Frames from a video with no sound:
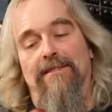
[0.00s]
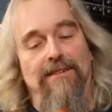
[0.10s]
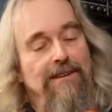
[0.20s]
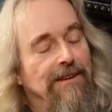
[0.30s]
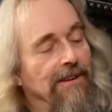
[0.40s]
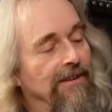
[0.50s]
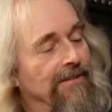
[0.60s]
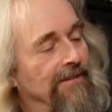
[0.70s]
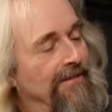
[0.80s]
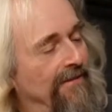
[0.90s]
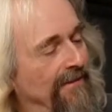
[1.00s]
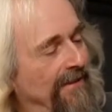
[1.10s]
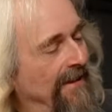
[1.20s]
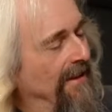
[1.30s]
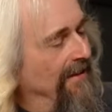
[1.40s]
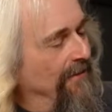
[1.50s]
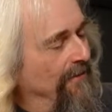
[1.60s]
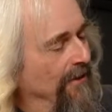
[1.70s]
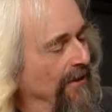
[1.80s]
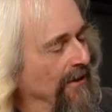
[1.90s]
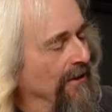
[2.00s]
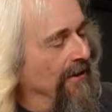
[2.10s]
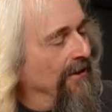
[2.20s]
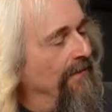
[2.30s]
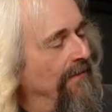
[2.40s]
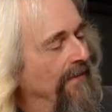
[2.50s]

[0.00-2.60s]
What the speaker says: Yeah, that looks really good.